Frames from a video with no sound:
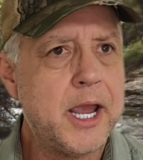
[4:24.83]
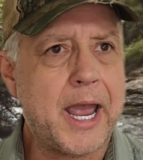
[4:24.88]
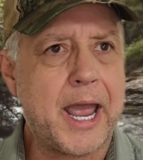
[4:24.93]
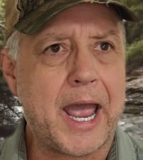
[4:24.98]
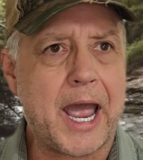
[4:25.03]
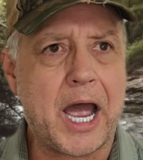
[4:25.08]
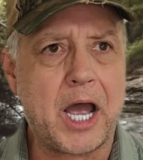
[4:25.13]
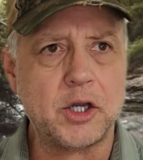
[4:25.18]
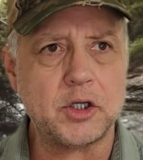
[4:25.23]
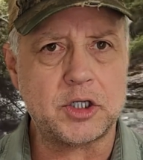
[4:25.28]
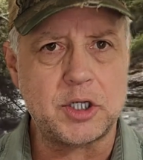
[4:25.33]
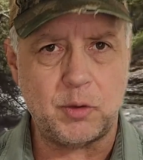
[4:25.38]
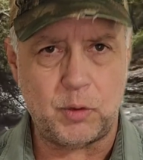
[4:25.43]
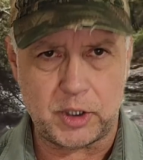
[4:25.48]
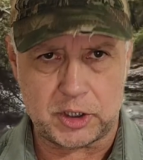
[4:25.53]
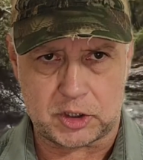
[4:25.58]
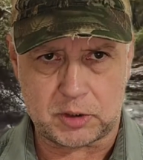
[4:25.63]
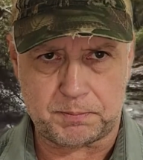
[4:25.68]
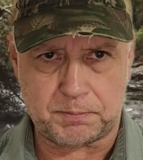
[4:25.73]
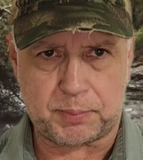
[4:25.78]
out to
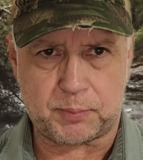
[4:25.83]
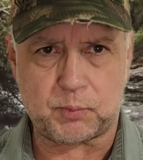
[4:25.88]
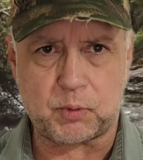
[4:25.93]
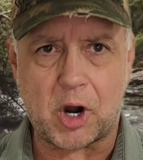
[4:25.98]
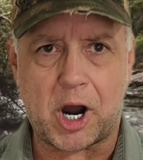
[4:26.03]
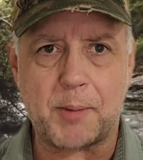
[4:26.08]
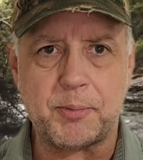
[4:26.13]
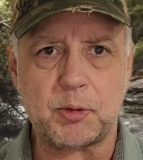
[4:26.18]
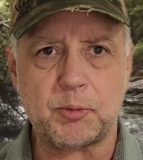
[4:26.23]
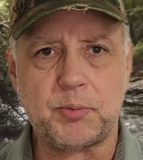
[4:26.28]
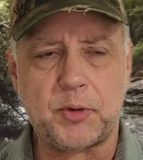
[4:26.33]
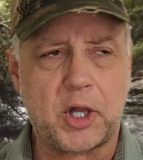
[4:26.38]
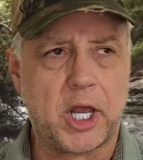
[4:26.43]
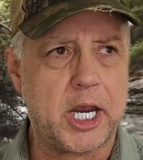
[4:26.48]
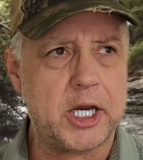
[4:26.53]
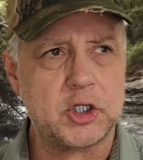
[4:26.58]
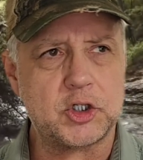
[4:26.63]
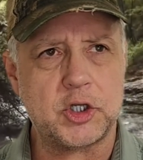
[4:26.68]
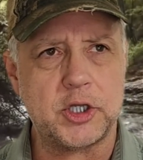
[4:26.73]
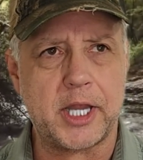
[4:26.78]
its proper
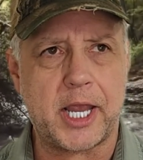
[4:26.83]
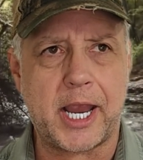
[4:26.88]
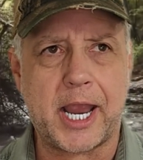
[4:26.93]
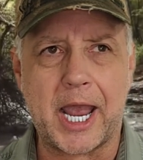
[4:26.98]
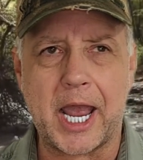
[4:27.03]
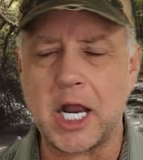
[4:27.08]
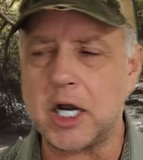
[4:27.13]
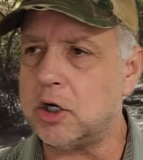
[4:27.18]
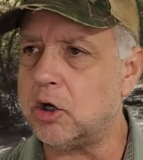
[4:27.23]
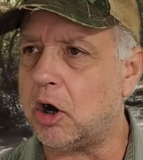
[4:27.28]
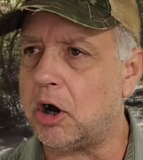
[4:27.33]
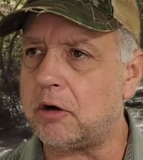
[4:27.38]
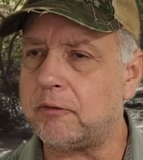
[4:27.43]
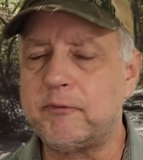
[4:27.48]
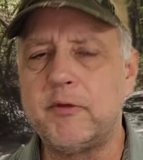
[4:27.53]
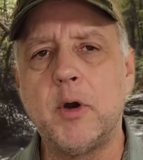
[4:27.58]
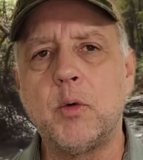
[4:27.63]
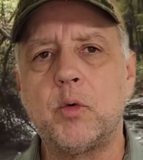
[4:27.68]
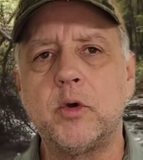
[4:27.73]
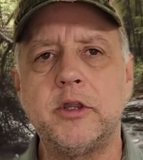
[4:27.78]
place, and they had to all
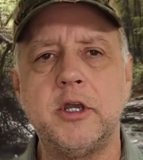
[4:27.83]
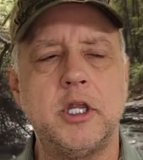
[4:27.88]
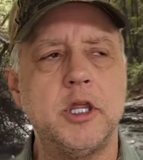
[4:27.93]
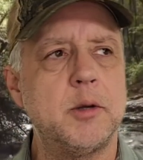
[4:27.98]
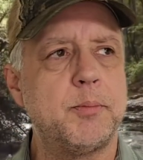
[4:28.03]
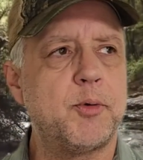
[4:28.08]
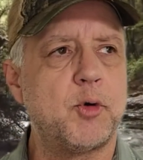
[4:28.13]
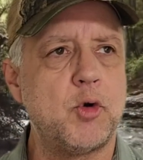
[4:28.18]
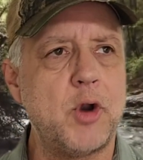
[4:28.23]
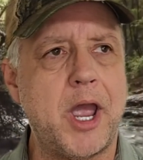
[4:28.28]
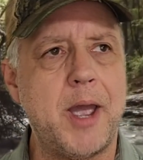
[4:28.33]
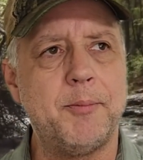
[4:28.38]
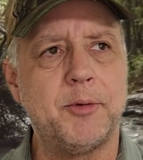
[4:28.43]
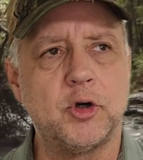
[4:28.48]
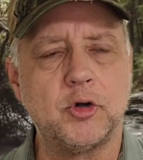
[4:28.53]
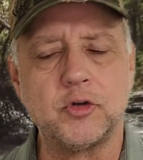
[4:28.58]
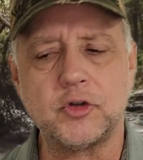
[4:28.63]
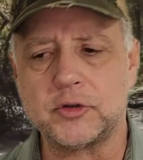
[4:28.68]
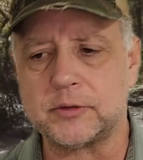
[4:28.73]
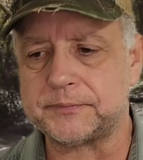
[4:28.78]
fit within the
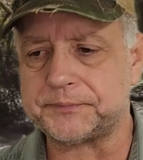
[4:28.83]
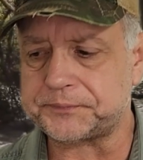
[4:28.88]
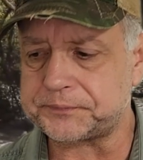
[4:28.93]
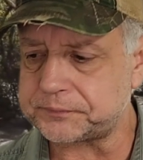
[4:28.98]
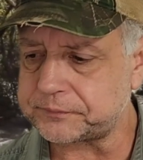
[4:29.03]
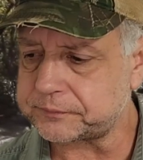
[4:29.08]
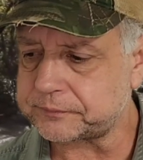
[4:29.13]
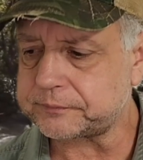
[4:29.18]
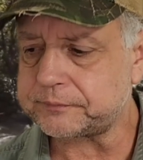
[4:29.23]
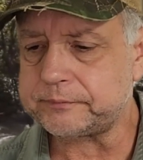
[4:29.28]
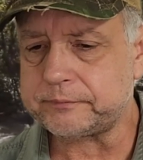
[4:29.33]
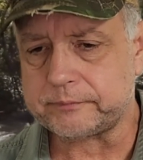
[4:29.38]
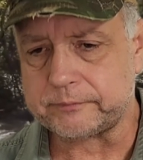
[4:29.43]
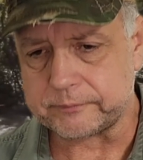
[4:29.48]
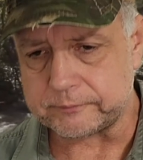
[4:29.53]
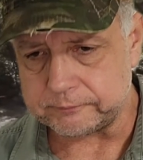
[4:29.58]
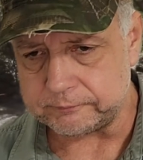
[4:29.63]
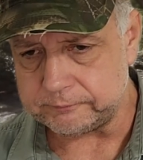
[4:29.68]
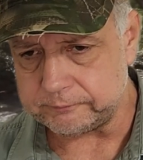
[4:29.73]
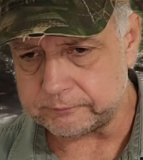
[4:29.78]
parameters.
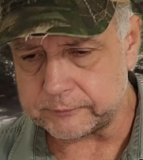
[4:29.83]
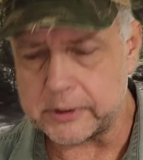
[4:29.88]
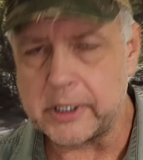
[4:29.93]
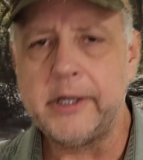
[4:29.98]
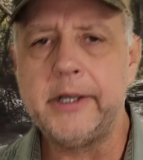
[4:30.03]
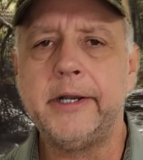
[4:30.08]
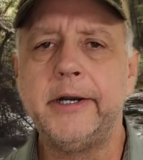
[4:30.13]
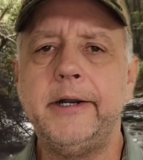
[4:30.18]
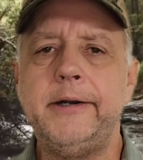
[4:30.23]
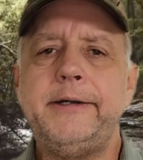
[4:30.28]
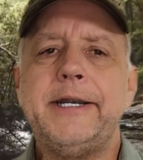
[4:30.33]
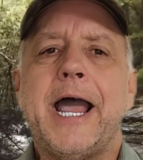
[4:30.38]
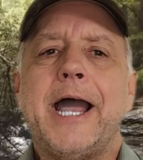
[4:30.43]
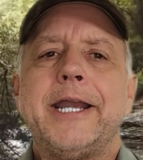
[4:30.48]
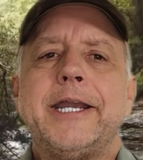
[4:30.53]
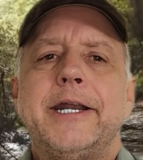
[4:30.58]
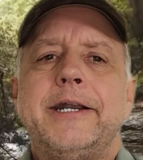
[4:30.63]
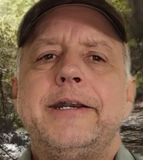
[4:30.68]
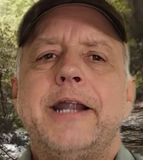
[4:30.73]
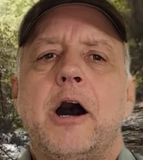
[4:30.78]
Now
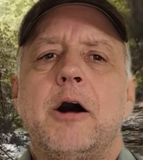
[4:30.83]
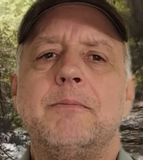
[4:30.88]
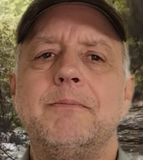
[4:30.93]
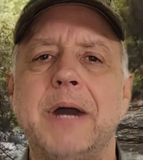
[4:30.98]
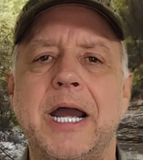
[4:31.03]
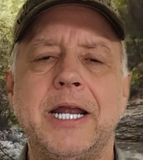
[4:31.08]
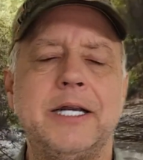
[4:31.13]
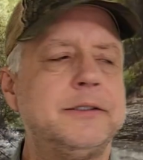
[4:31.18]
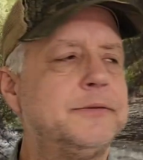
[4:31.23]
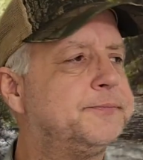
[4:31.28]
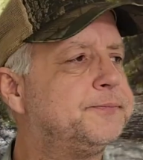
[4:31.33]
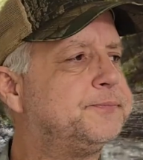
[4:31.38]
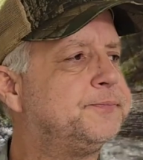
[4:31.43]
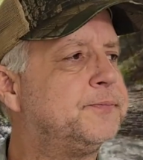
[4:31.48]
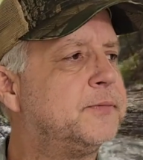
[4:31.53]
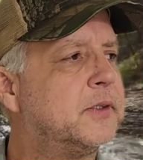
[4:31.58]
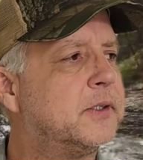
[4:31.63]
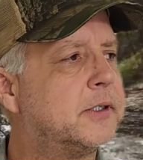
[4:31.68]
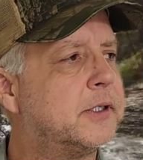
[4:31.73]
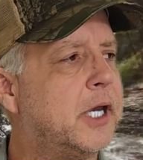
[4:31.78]
you know, man.
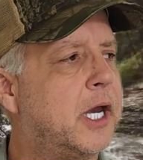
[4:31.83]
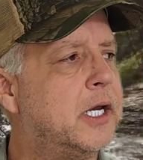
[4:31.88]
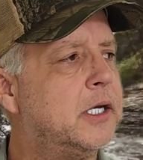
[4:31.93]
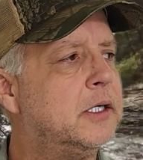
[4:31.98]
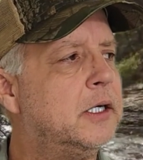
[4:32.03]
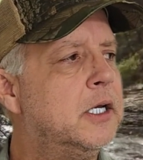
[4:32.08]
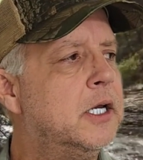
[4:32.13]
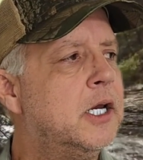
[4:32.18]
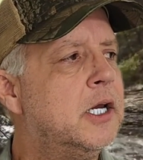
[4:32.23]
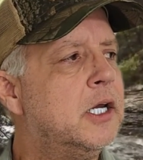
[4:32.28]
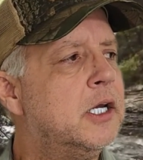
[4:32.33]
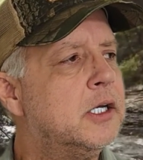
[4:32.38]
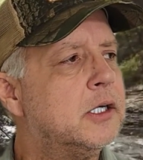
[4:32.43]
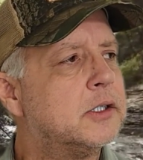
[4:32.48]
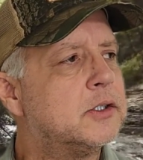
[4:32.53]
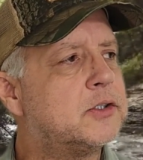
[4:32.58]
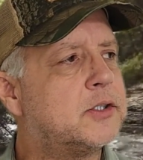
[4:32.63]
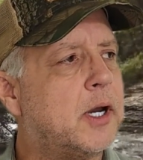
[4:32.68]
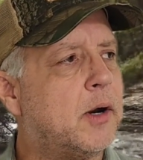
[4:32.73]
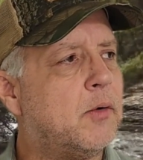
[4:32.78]
Okay?
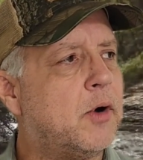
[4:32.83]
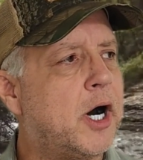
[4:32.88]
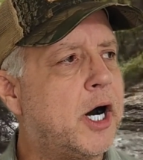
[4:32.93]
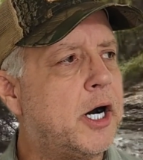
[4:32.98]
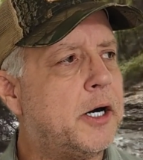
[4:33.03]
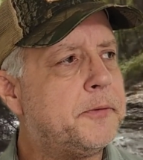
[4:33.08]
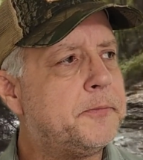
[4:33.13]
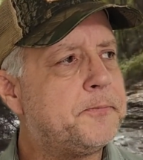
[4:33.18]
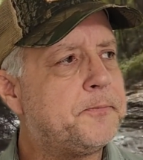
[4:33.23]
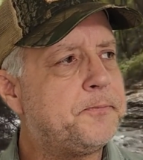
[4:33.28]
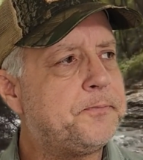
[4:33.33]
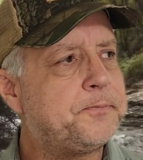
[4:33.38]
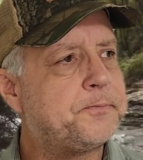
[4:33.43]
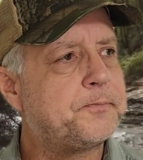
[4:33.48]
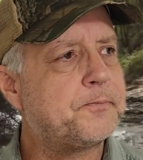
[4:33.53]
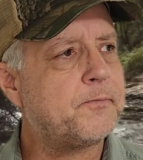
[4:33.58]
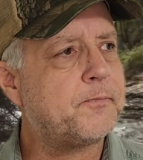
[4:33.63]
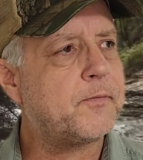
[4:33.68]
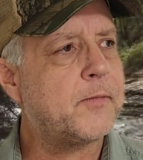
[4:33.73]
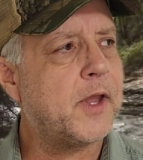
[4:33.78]
So,
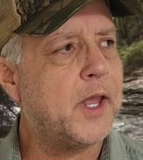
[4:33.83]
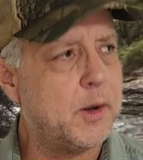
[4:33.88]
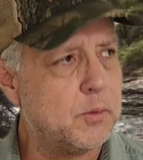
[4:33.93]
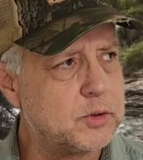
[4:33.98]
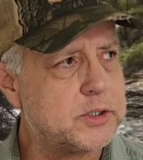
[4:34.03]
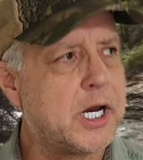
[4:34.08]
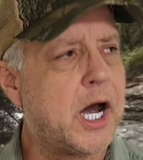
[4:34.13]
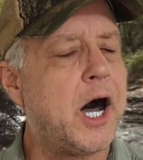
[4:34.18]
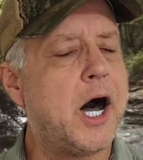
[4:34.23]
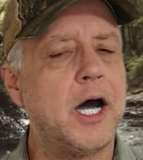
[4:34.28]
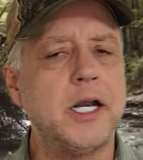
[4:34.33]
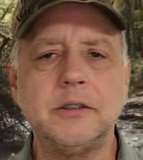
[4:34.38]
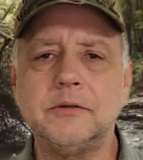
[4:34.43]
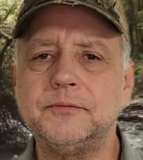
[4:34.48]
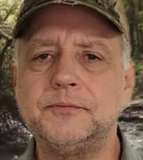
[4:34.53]
it was hot.